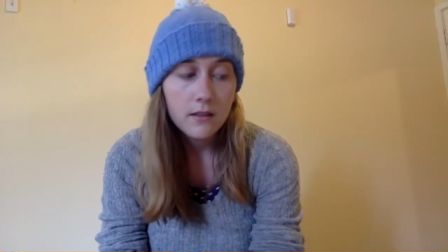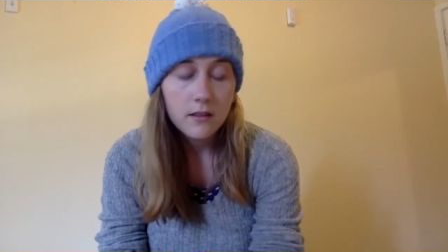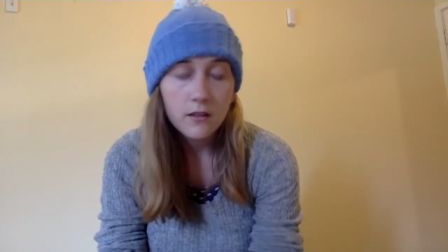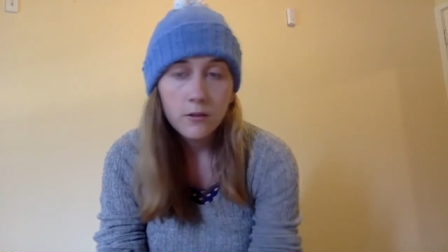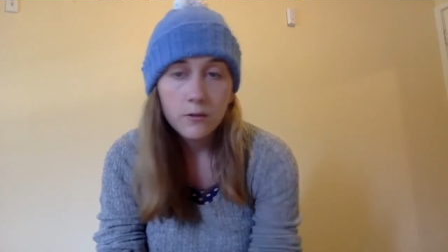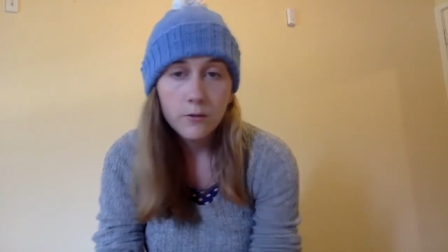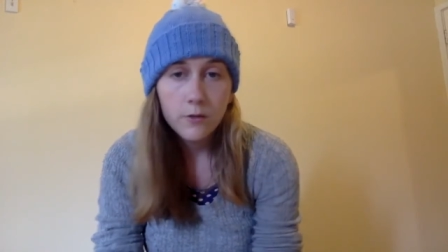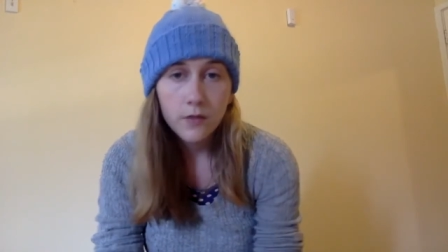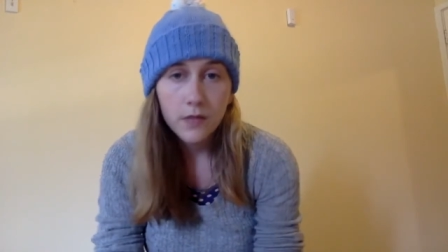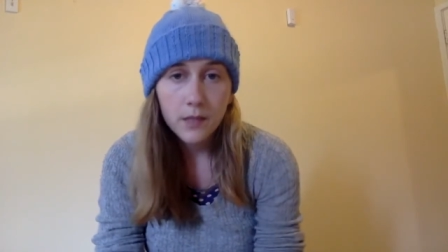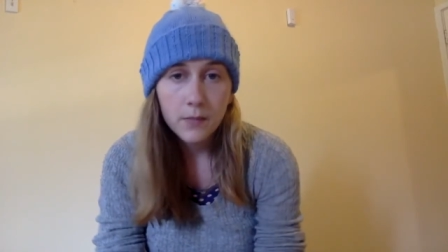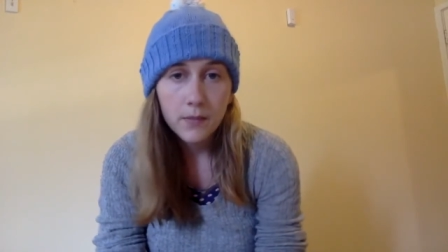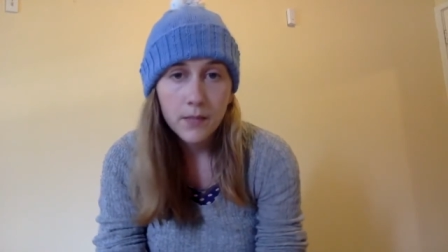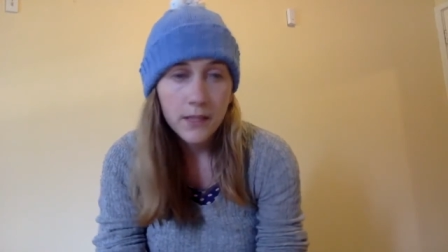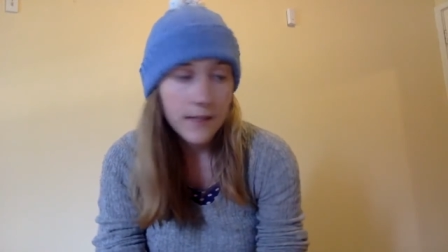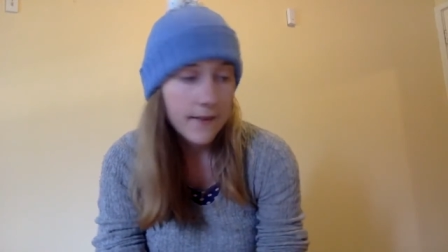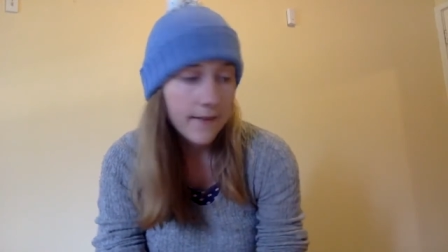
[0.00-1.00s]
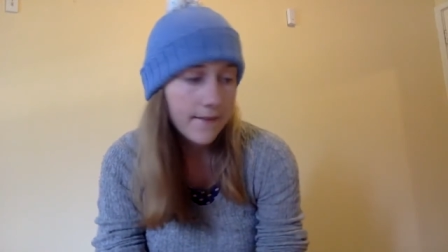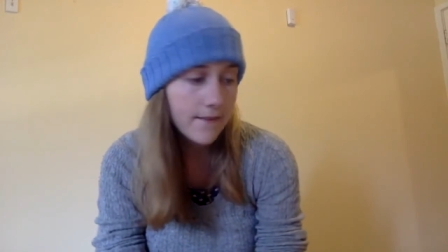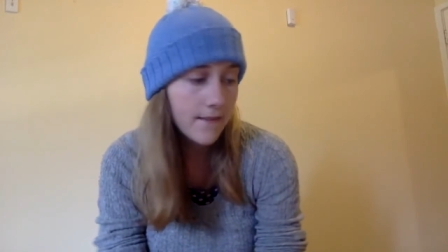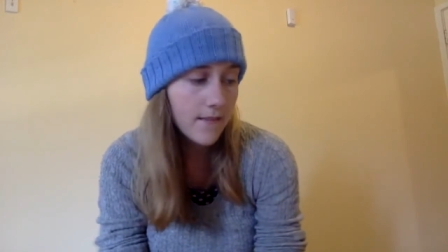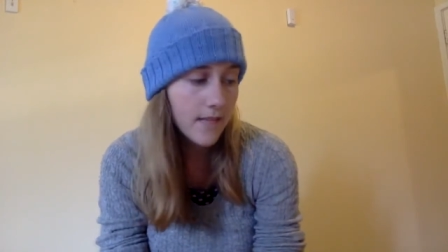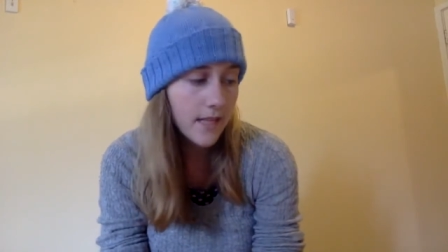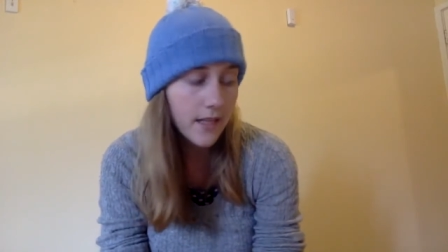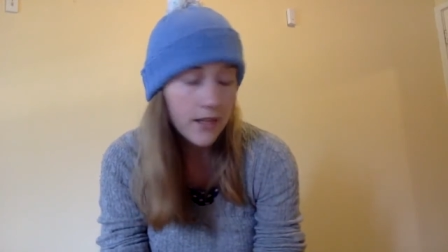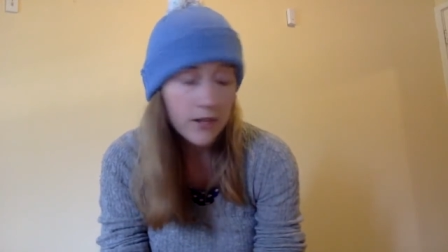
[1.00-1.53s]
offering me
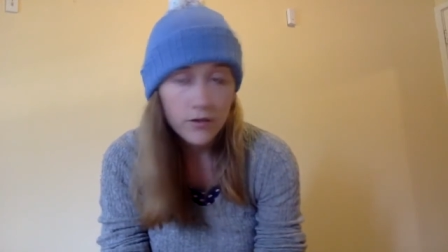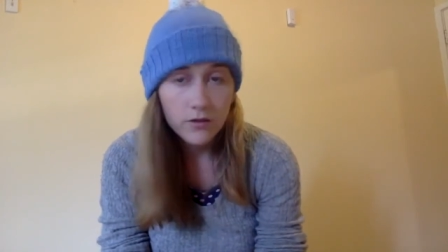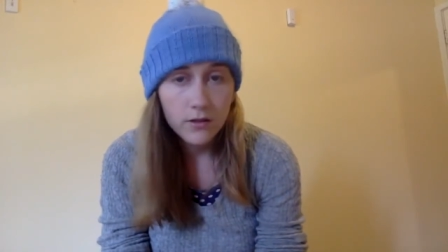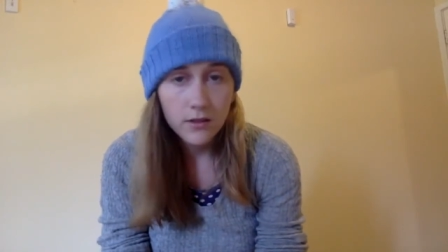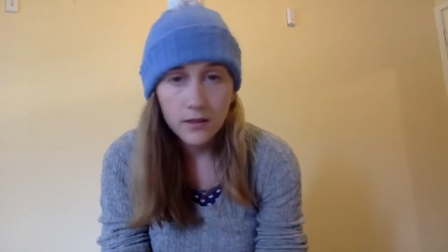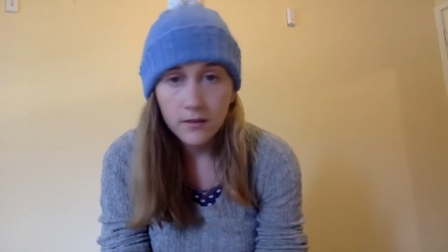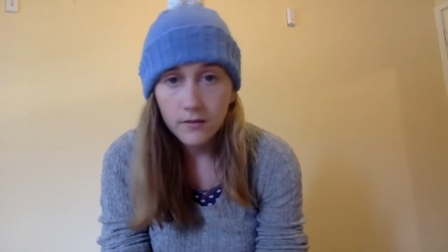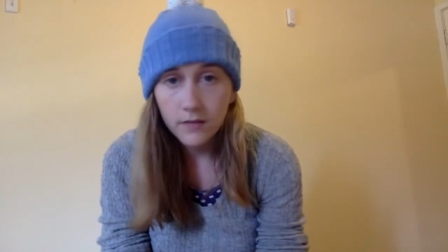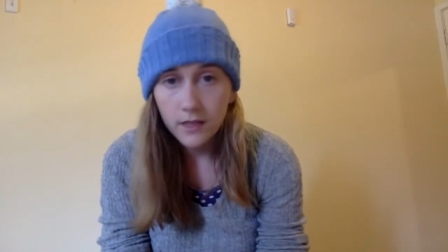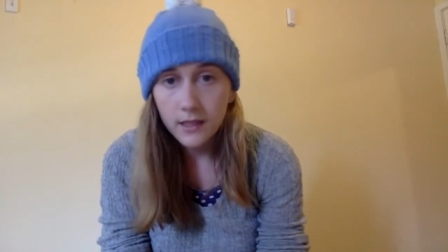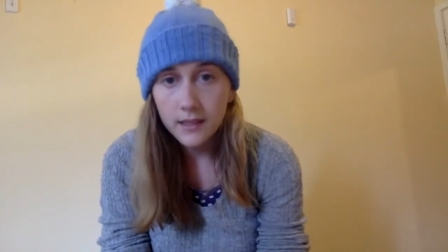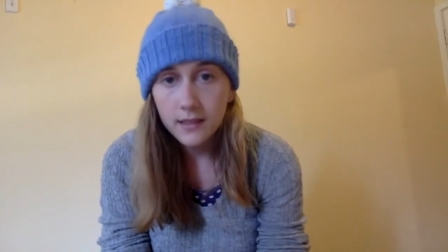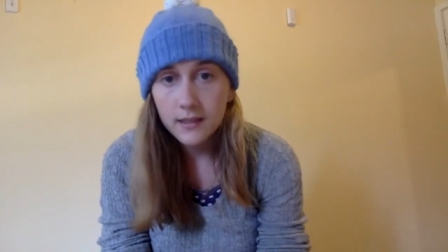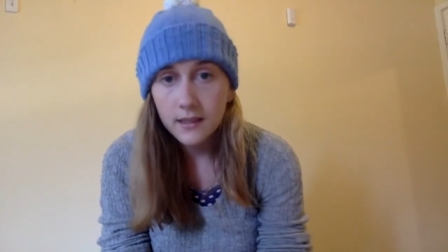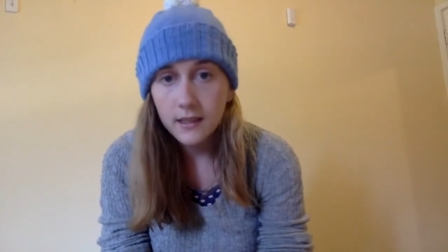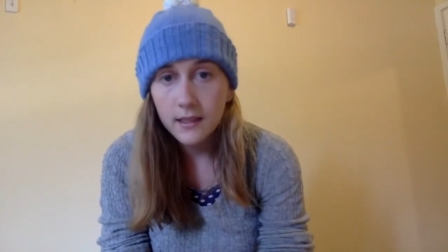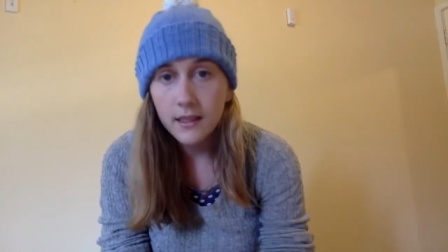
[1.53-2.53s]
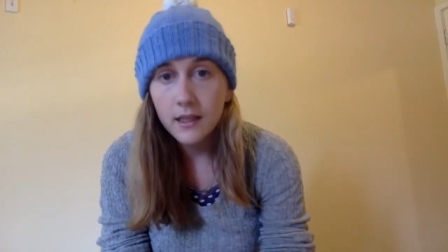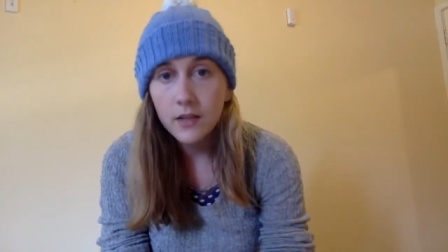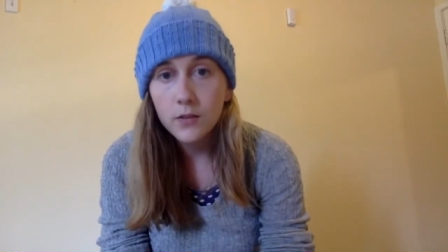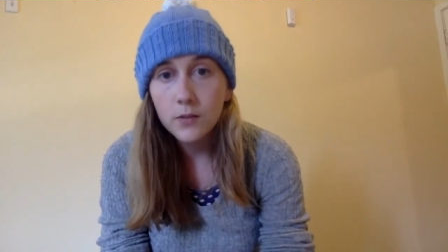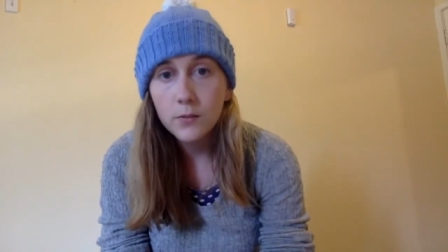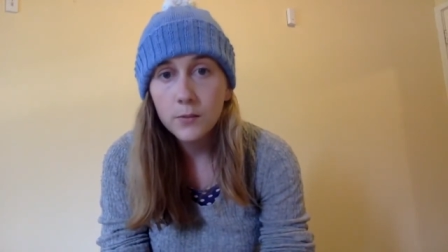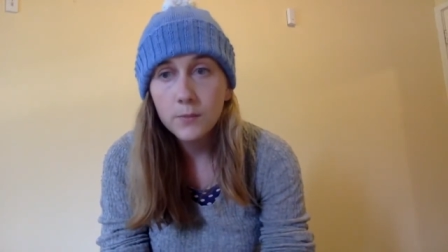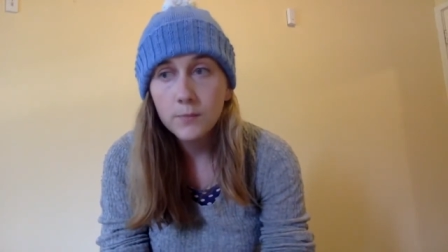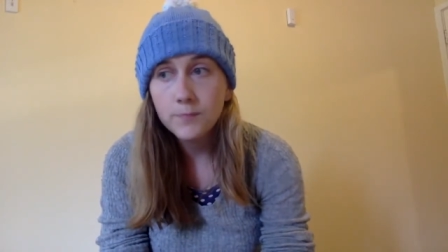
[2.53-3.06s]
extra advice and
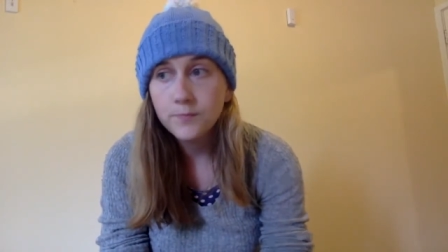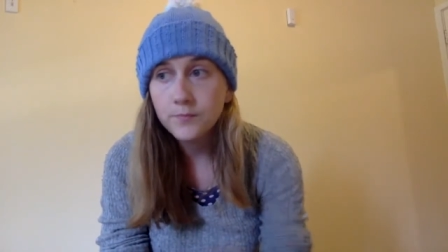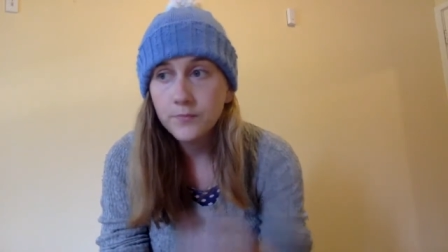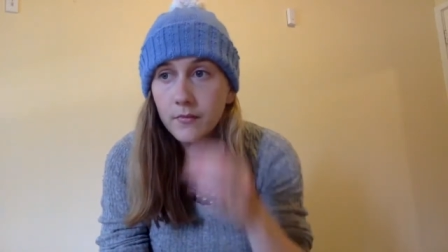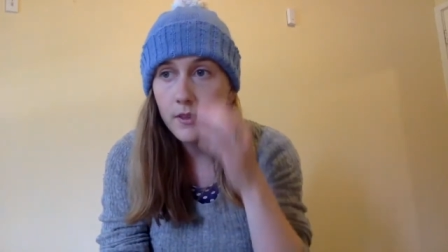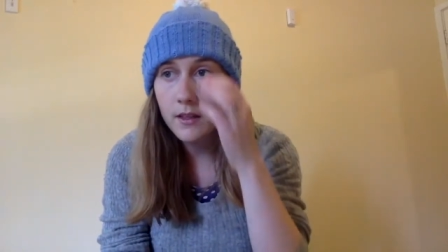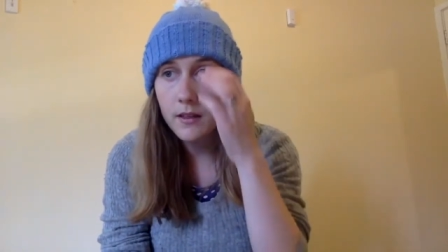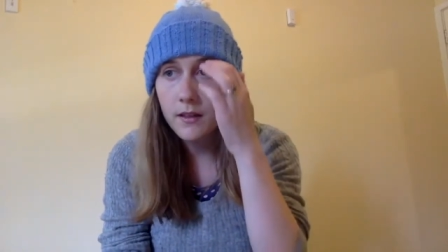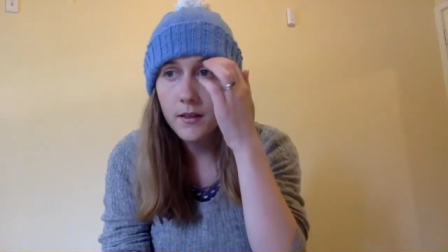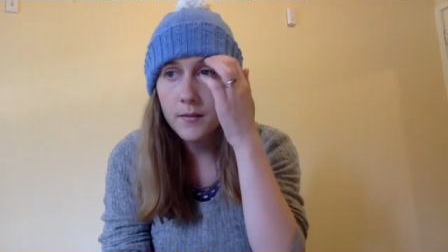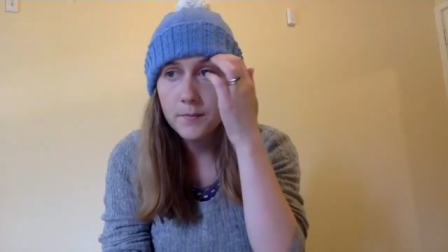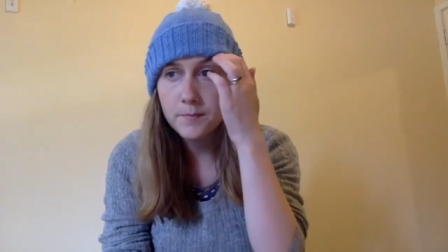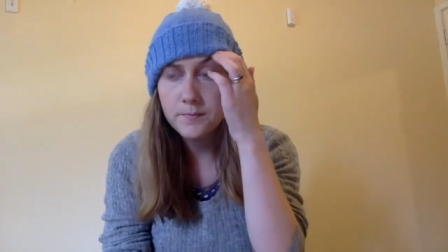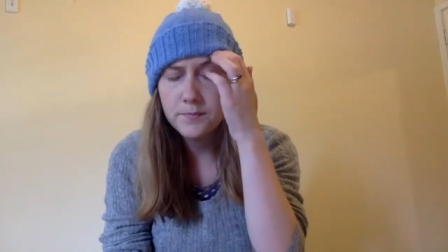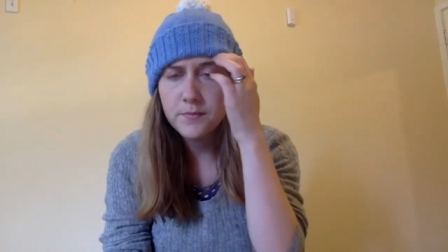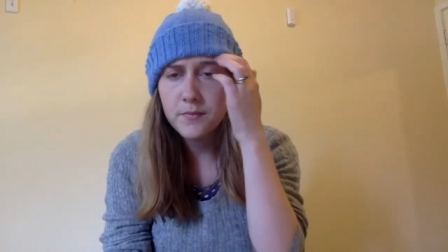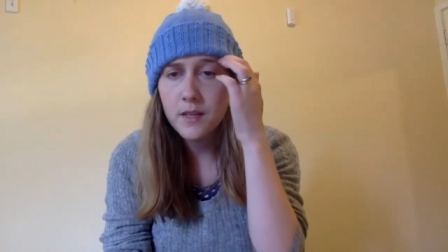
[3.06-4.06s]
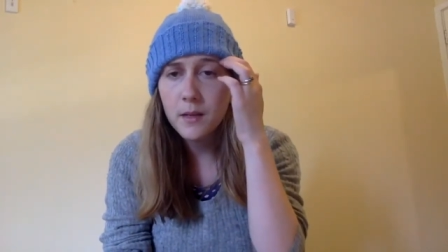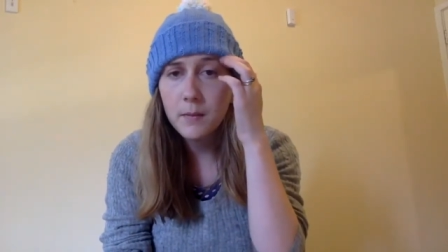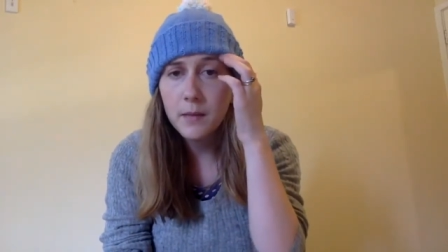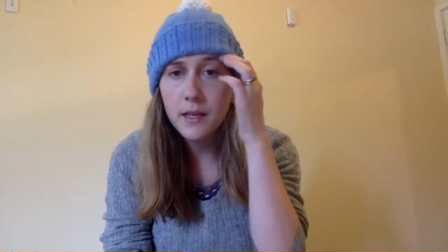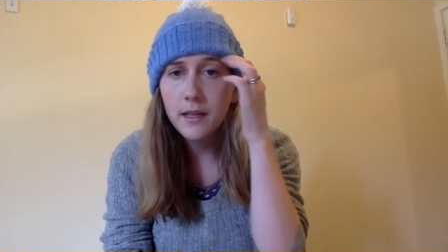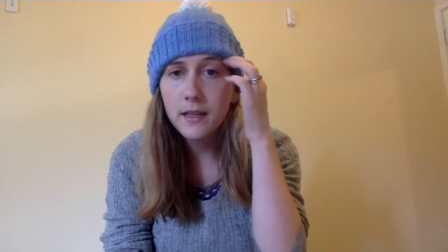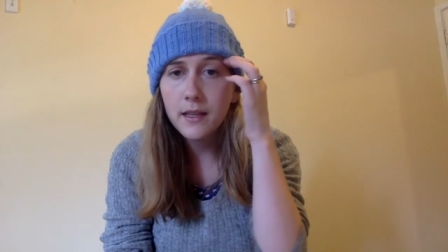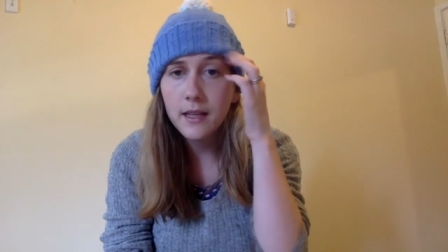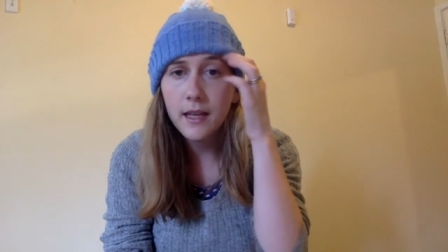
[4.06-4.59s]
help um,
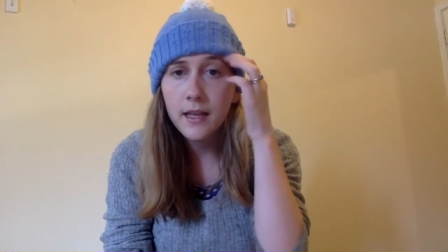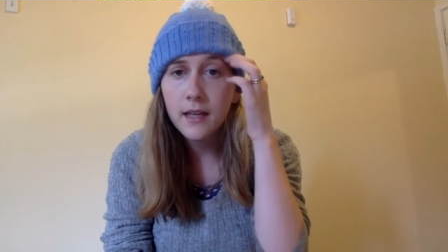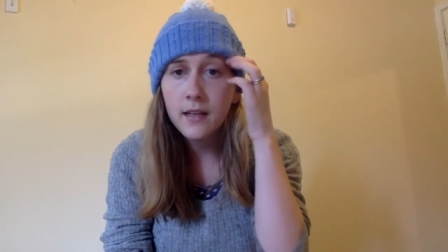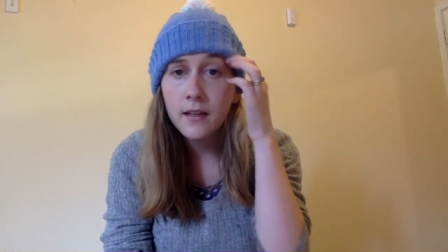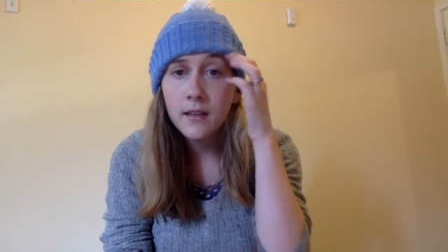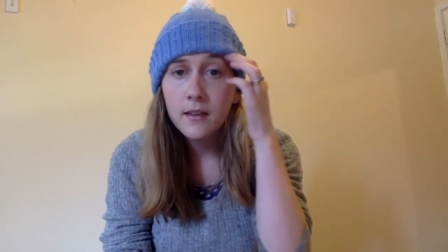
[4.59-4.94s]
about that.